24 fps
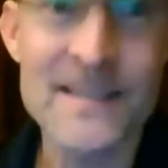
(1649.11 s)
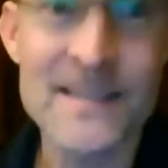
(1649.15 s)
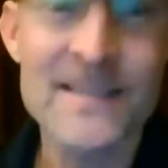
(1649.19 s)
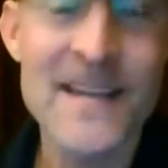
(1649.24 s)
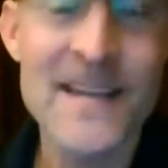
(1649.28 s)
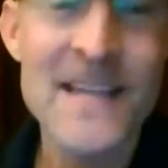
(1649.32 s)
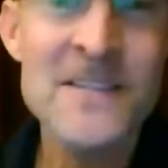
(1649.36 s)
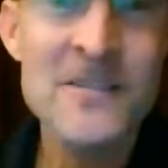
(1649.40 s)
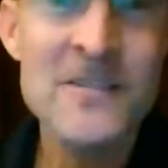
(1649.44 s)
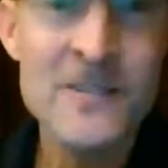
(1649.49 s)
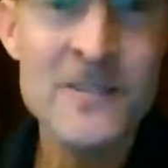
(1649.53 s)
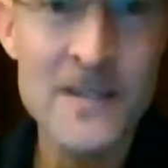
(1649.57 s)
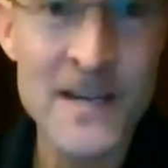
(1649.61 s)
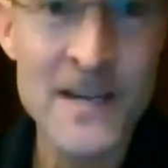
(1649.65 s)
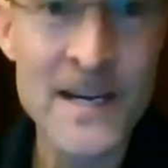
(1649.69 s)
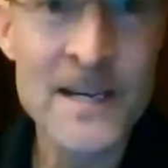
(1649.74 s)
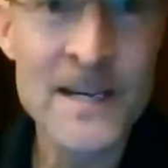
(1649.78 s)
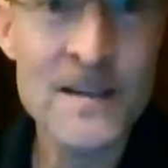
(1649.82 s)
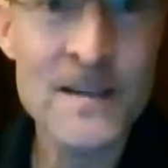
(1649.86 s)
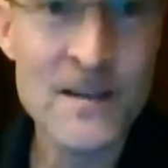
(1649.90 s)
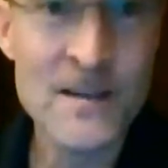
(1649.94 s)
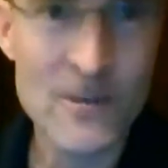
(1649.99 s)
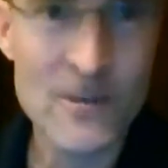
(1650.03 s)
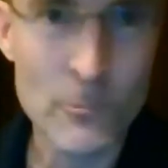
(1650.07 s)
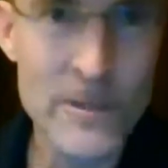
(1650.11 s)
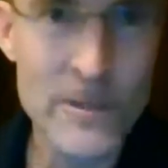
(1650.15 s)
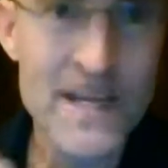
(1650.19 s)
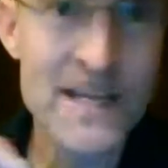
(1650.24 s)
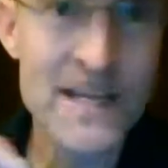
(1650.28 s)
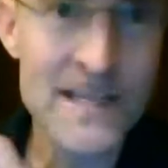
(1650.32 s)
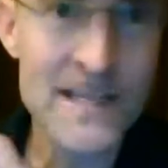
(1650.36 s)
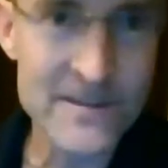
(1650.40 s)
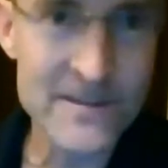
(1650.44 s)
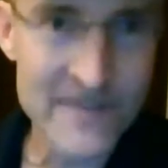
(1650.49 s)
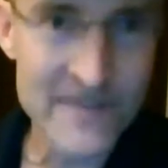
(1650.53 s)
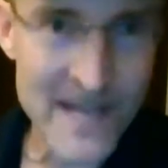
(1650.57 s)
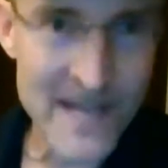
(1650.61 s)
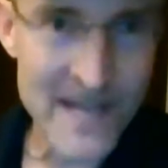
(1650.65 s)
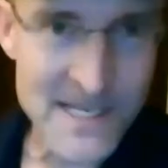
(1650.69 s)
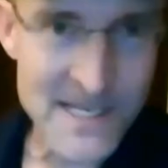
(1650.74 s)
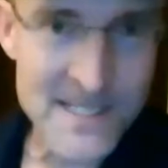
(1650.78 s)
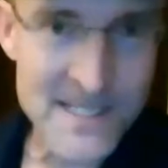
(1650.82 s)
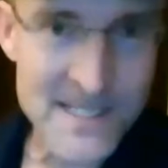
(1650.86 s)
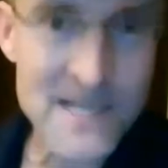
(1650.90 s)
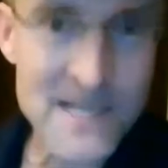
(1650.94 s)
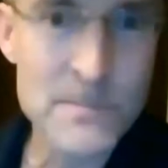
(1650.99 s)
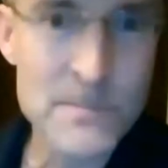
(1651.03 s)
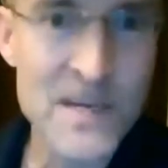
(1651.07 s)
That's okay. We can leave that
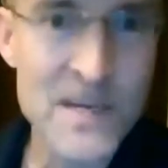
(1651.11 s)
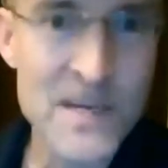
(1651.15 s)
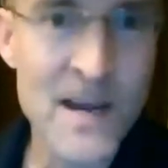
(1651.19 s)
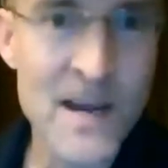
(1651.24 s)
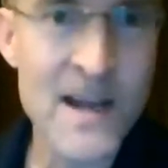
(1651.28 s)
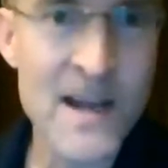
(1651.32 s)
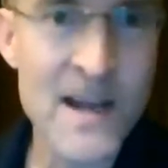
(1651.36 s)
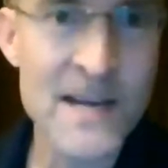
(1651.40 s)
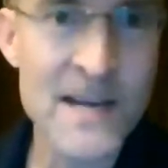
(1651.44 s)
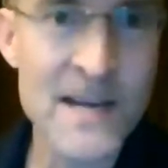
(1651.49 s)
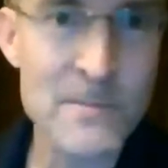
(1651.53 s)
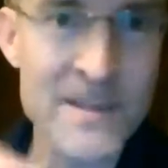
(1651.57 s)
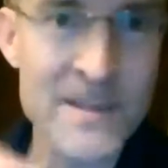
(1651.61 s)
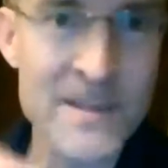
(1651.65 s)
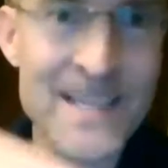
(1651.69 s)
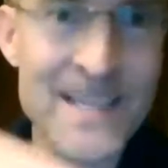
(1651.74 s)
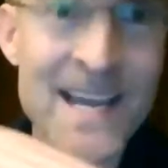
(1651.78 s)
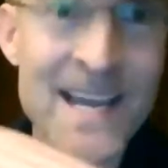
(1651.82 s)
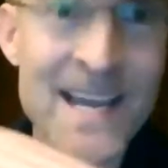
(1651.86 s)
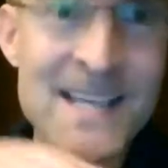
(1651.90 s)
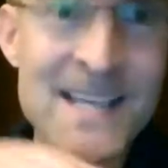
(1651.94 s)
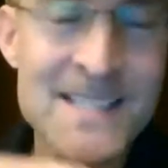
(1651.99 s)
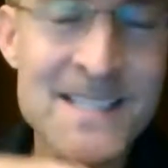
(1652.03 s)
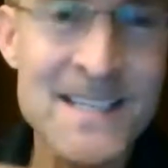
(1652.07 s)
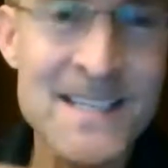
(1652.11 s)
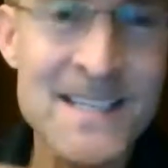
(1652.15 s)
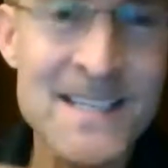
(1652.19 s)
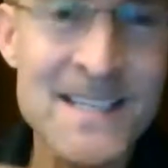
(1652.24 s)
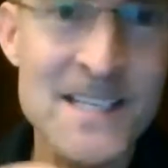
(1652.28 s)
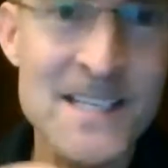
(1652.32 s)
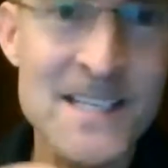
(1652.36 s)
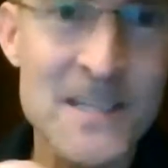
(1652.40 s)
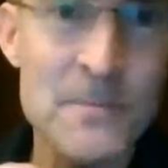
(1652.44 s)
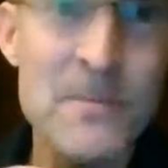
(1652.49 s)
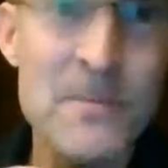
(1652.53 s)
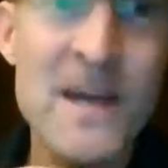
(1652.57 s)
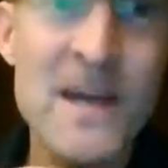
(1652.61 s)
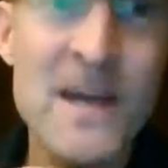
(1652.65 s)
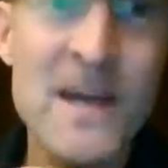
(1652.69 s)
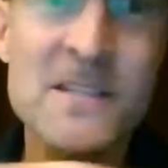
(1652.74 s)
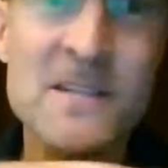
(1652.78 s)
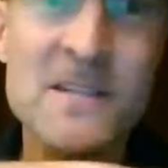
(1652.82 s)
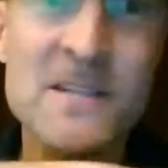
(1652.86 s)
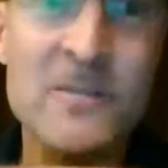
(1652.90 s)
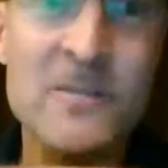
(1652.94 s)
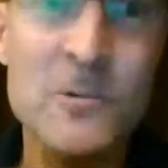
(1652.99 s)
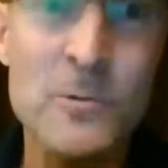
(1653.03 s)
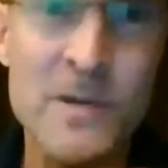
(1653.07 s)
skin behind, but the essence and the best
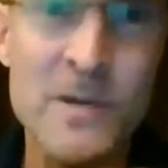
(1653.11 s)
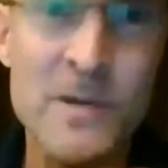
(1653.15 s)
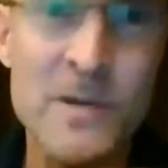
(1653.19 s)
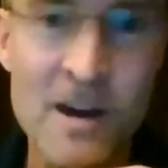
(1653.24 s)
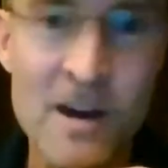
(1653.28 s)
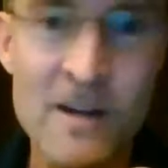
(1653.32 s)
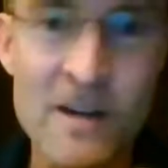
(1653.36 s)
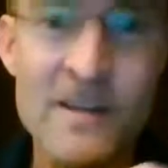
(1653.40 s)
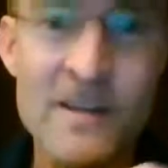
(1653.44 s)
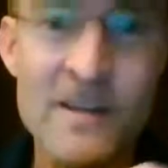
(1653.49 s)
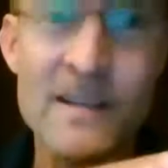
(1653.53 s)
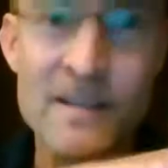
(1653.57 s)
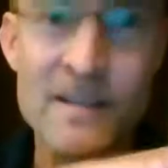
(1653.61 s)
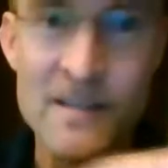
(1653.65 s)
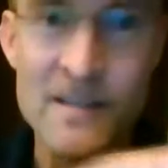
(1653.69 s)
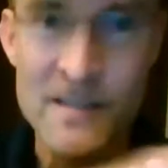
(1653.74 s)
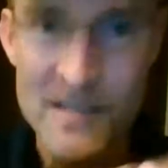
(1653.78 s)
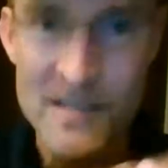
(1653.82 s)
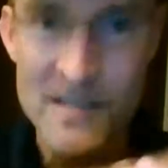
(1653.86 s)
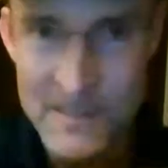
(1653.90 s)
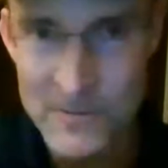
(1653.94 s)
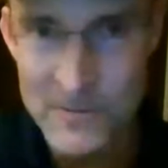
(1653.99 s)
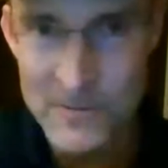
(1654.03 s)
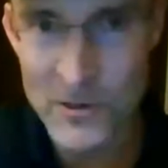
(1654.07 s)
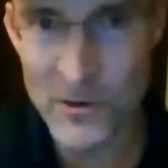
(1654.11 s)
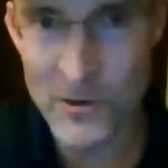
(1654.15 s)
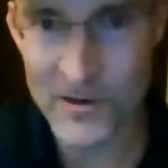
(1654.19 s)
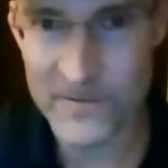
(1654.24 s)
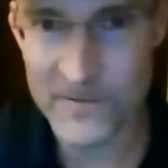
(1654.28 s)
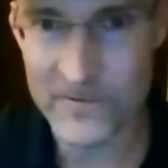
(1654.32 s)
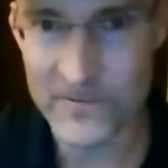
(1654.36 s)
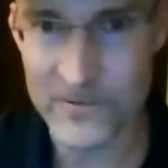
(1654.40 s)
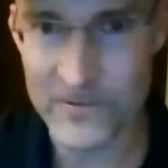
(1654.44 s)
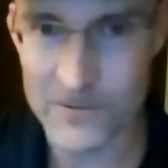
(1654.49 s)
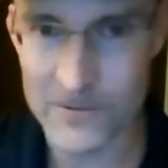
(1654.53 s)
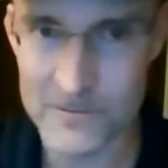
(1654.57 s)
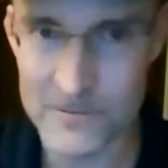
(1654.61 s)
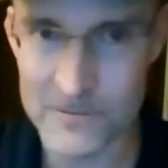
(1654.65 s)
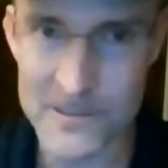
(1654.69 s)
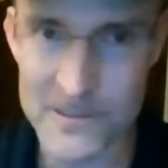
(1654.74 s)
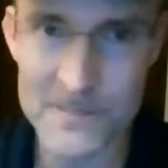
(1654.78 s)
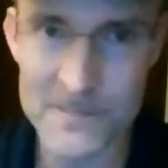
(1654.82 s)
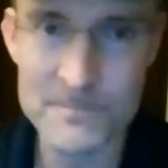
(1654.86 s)
of who we are can keep going forward.